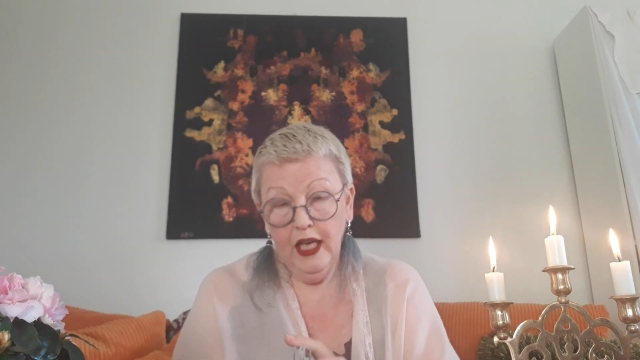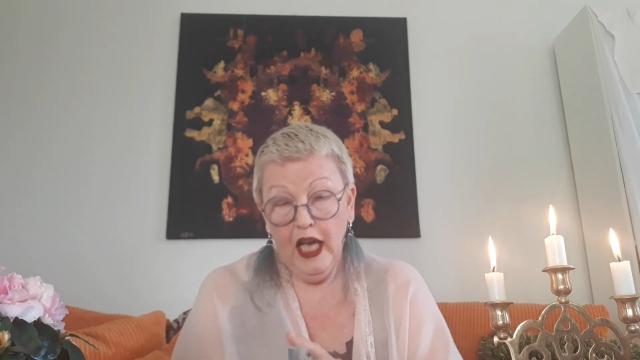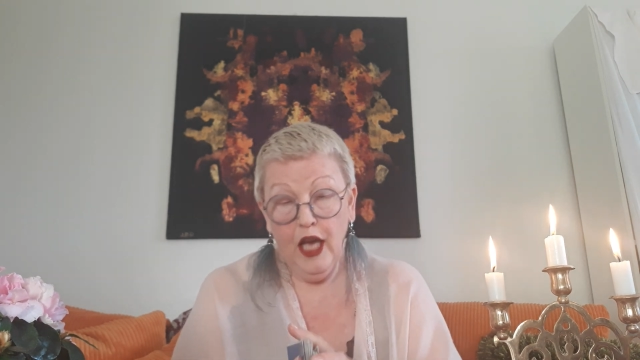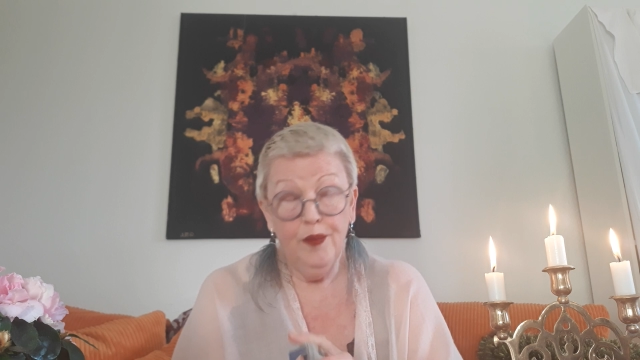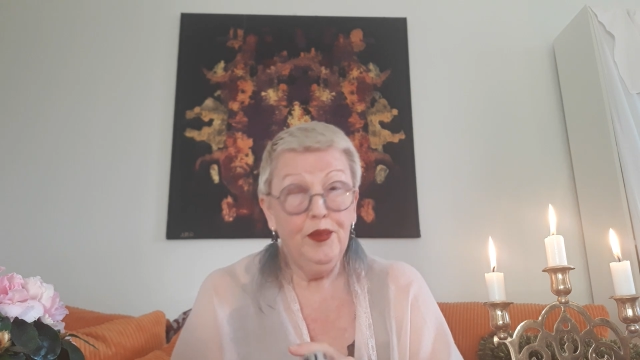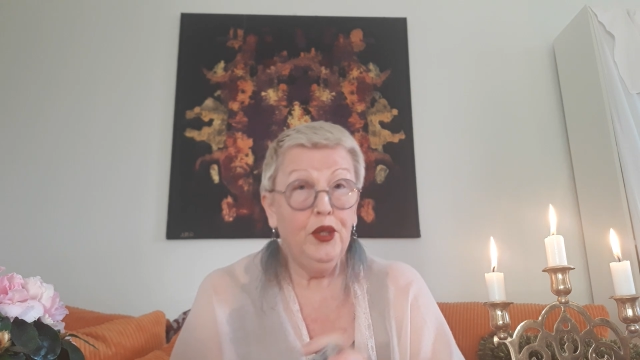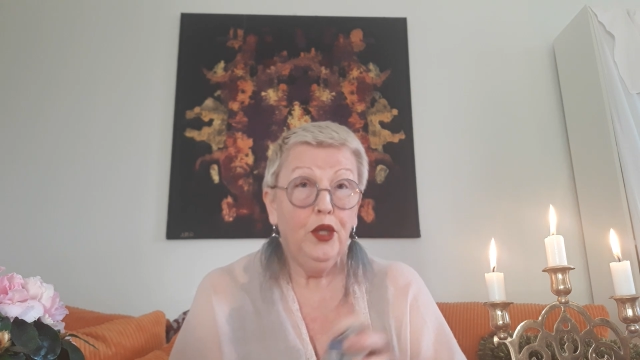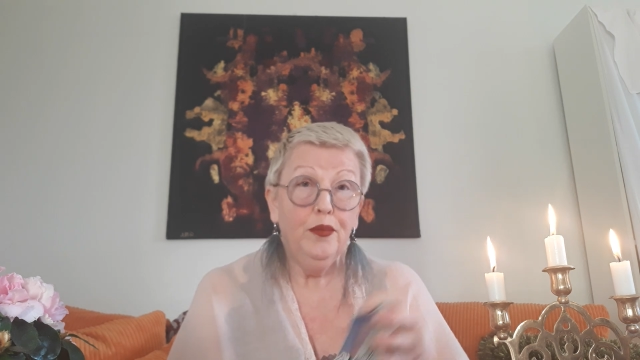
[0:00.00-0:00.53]
I
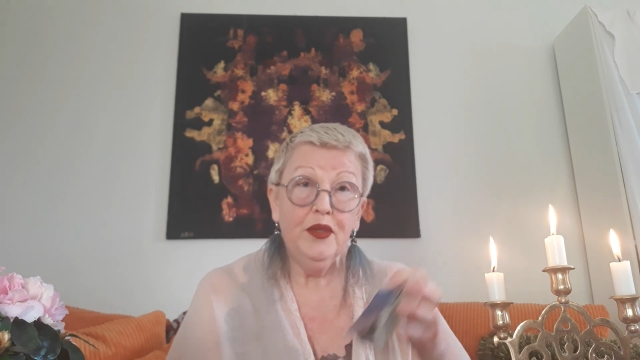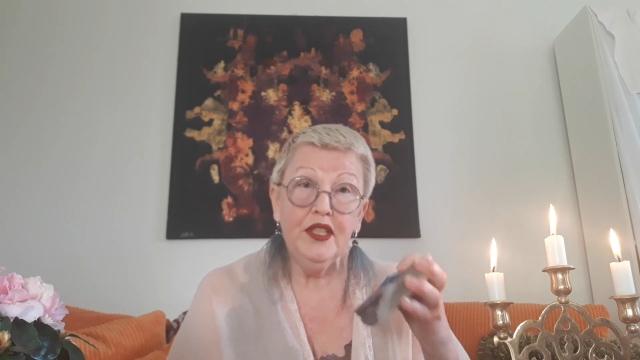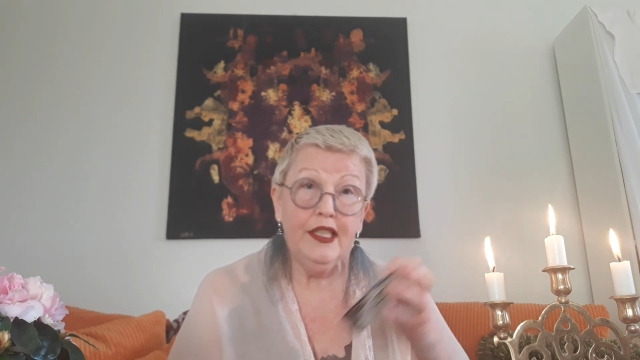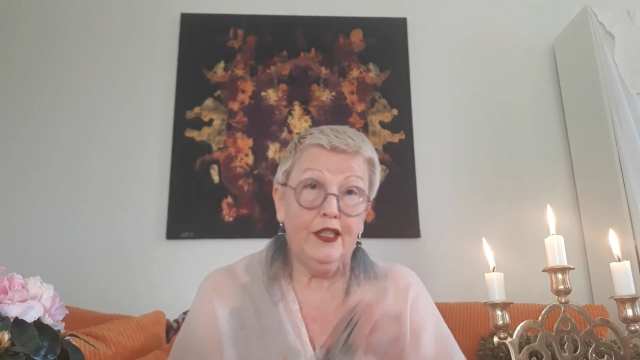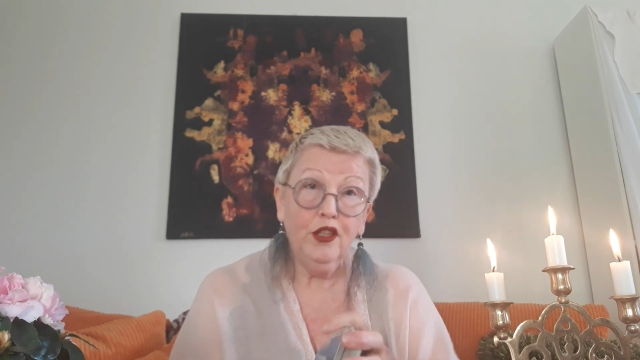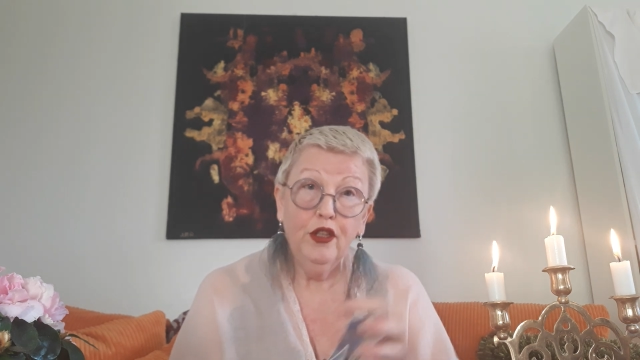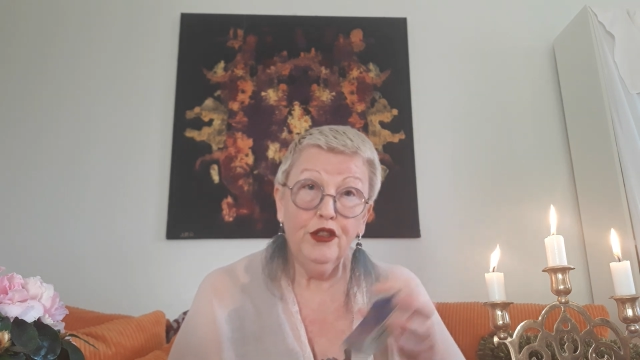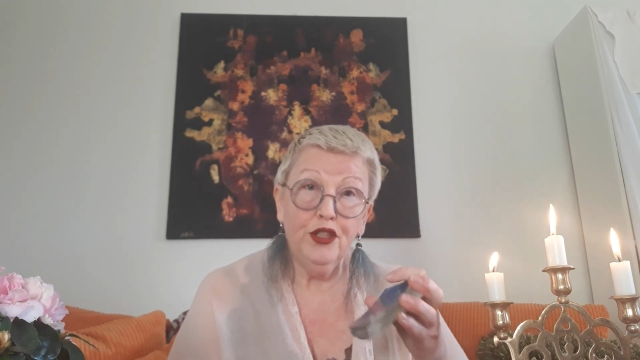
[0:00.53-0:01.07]

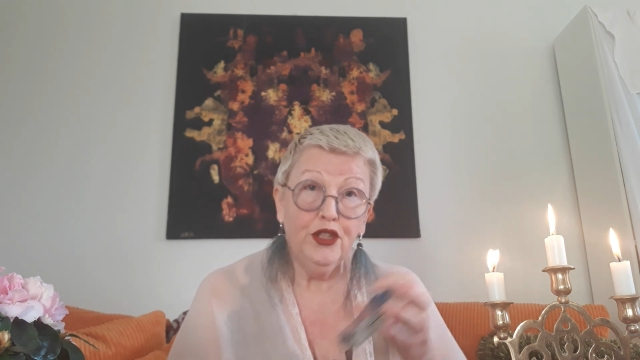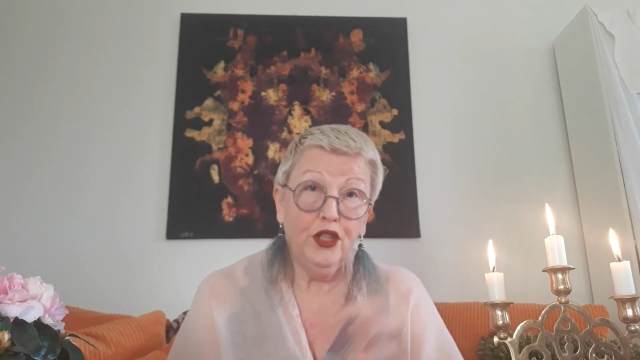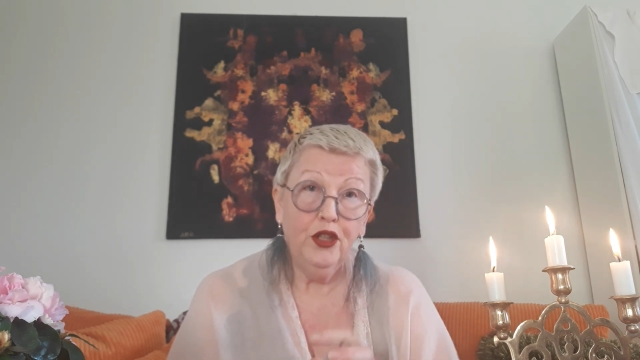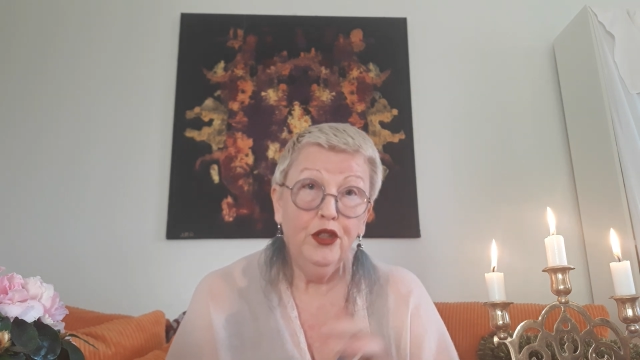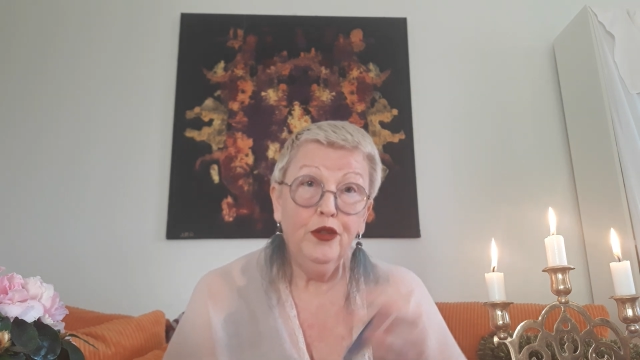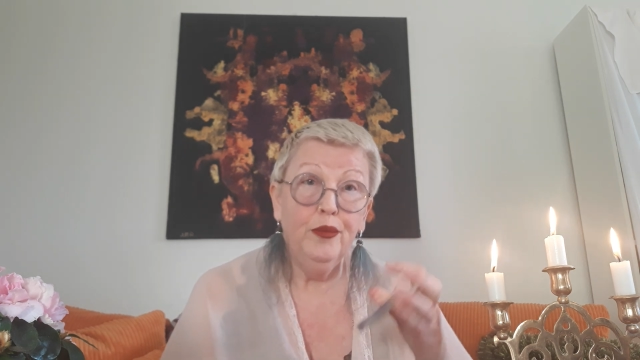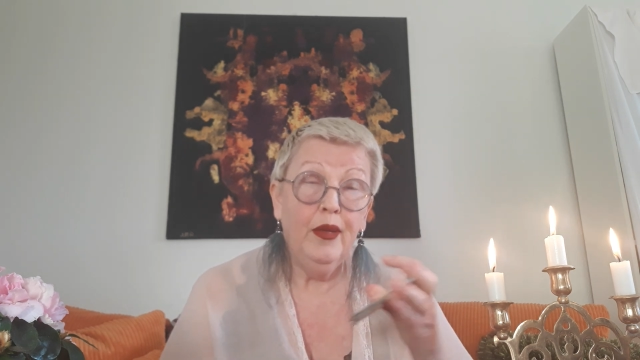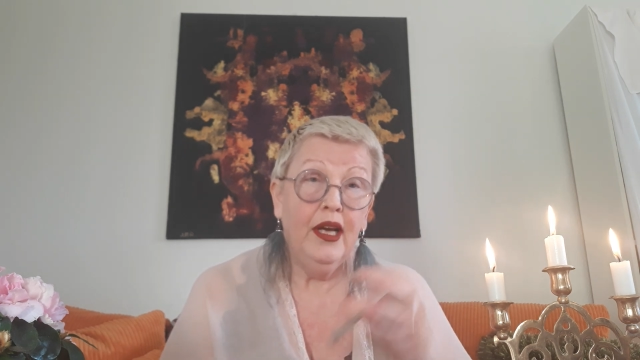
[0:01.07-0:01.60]
purposely don't
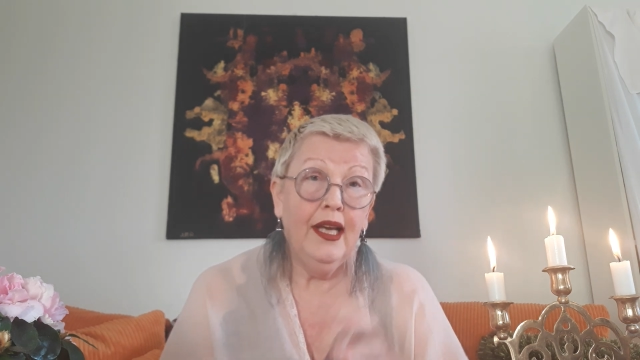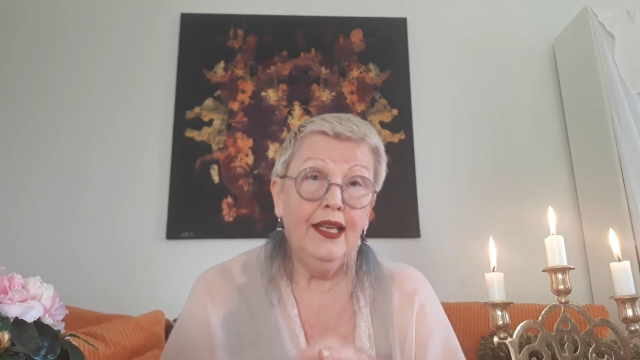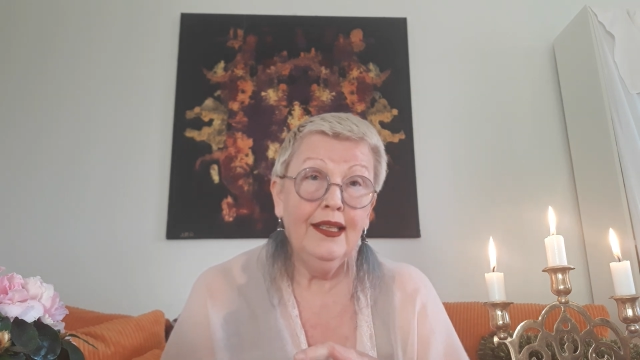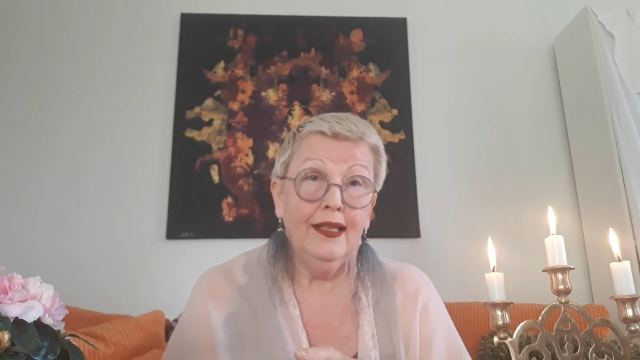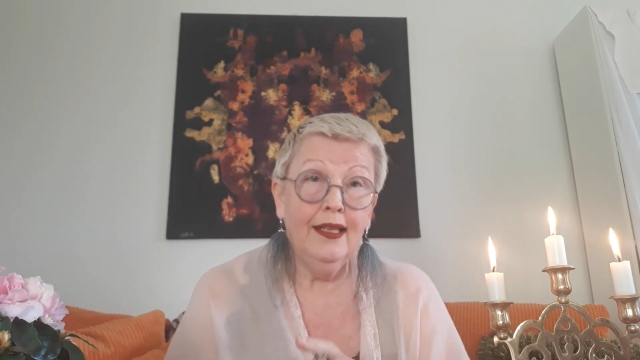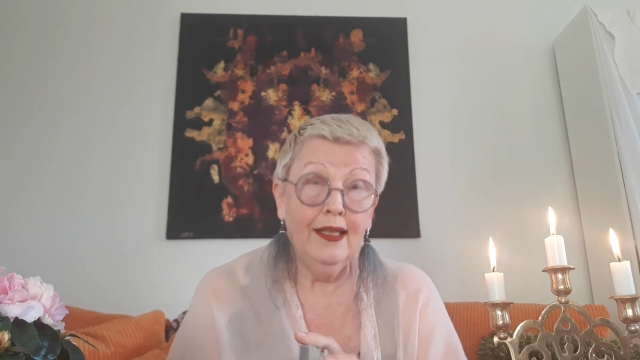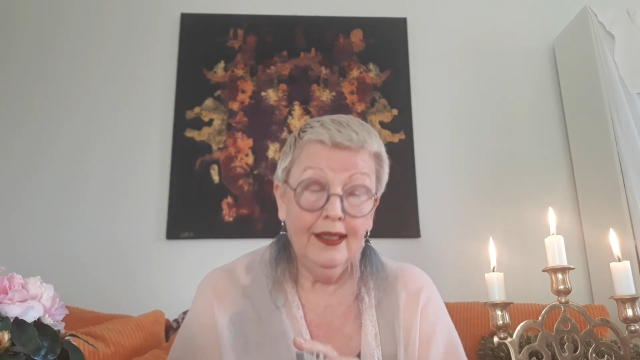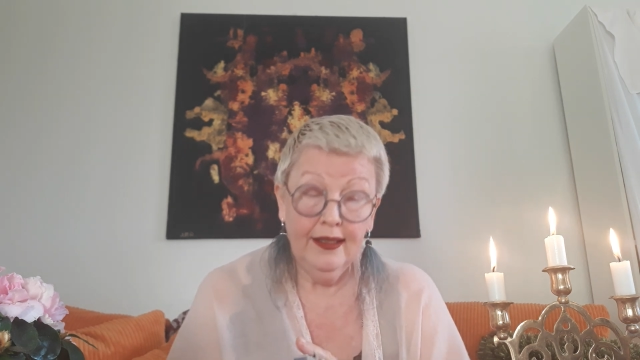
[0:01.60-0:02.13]
show
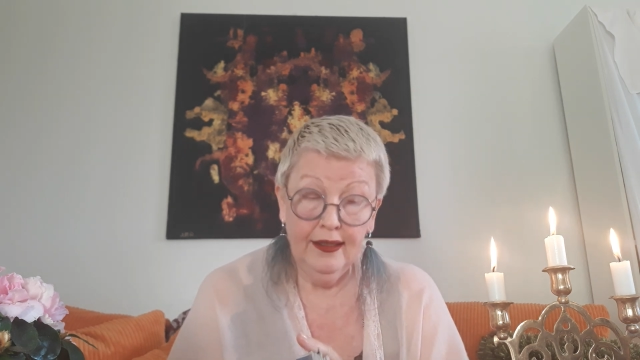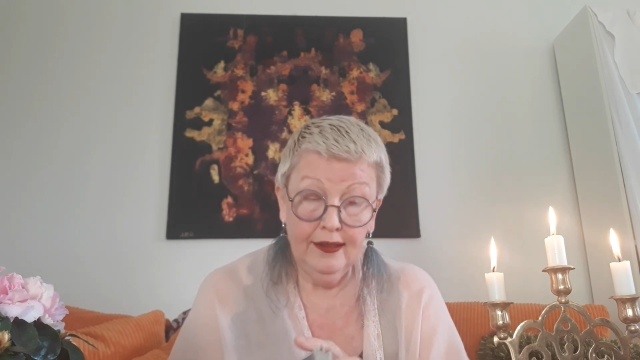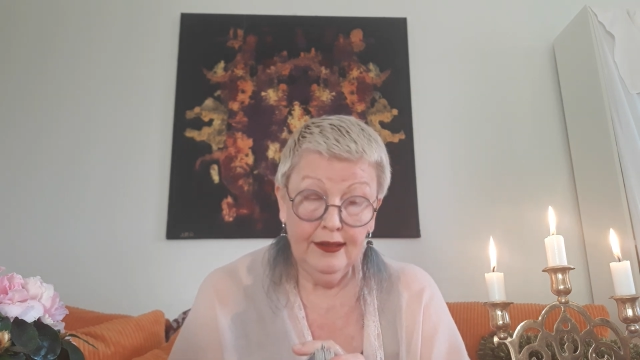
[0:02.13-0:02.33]
my